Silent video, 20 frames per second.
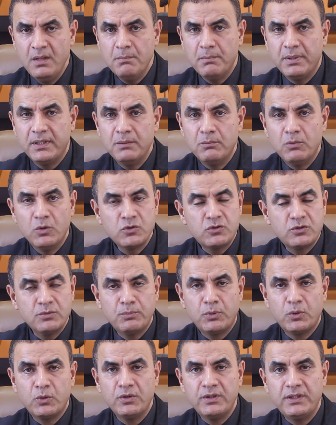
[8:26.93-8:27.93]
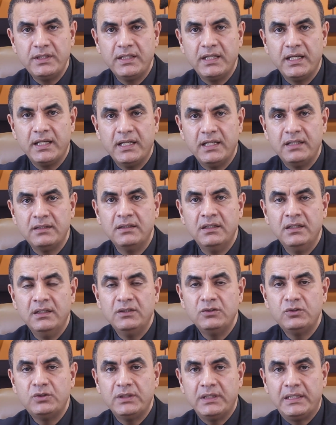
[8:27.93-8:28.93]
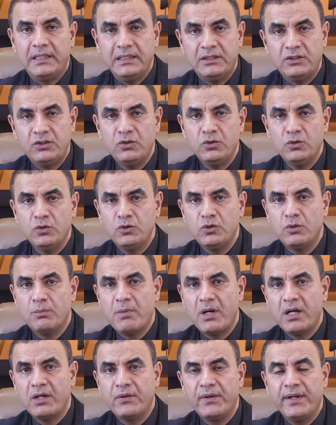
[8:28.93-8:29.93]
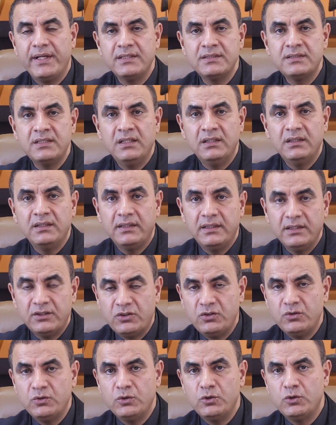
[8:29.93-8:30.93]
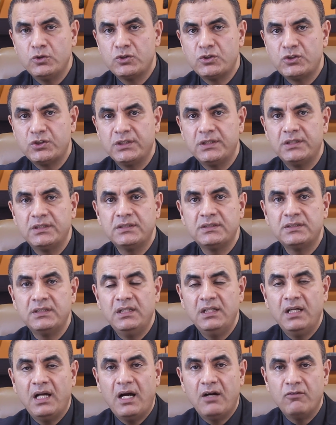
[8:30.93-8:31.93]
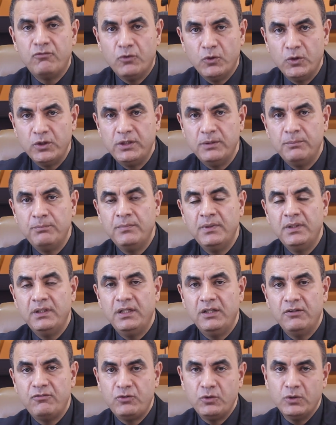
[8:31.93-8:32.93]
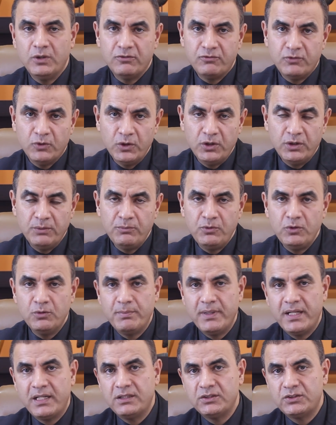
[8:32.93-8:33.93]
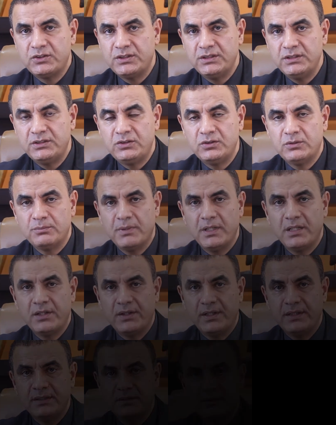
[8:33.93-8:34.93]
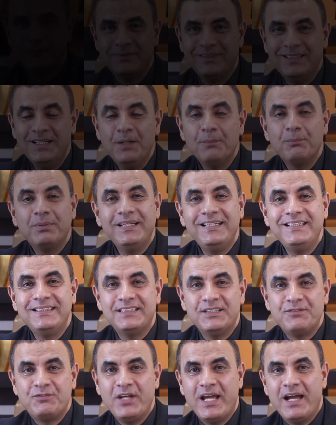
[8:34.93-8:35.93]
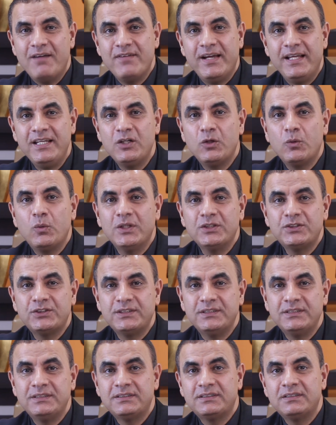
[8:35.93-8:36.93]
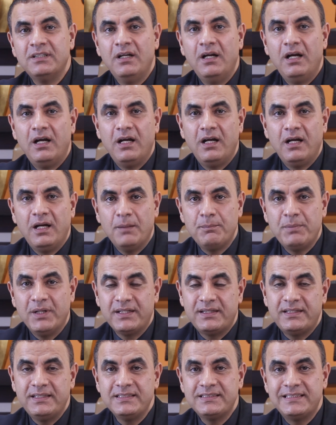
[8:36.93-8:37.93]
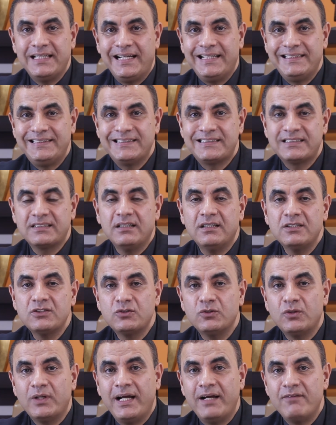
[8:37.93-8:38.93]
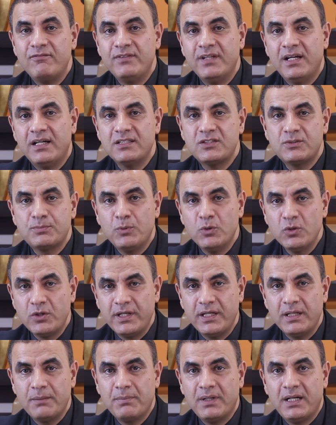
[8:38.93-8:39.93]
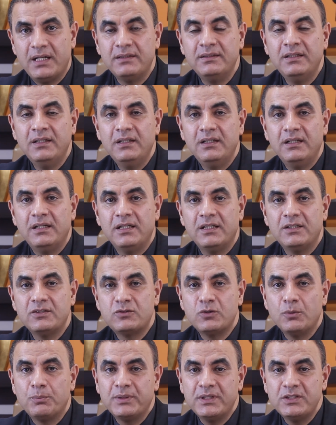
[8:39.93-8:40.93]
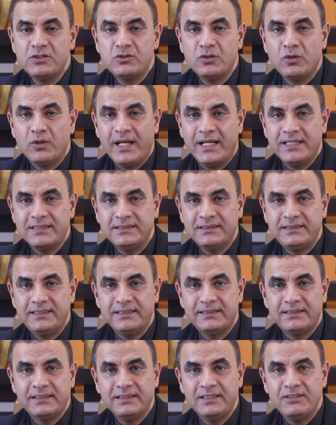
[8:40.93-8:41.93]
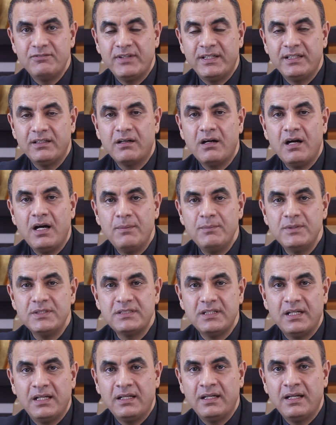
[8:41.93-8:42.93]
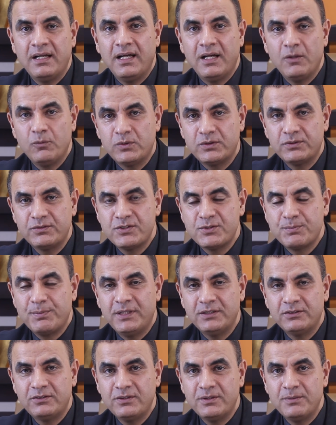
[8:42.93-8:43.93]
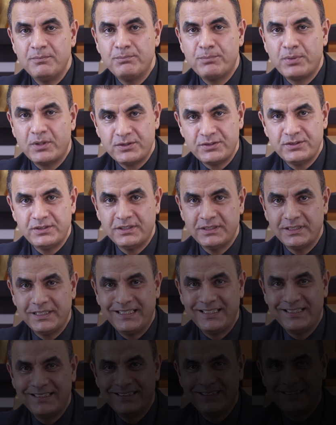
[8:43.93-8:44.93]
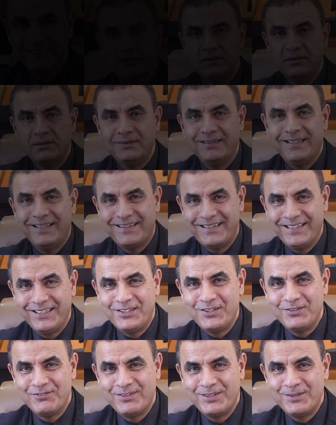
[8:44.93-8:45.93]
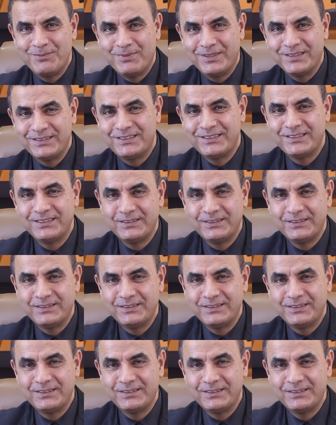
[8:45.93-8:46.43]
But the most important thing, again, to get to know your migraines, get to know your triggers, avoid them. If you avoid them, you better treat your migraines. Please, if you have any questions about things that I discussed or have not spoken about, so please don't hesitate to leave any comments, and I will respond to them personally. And thank you very much.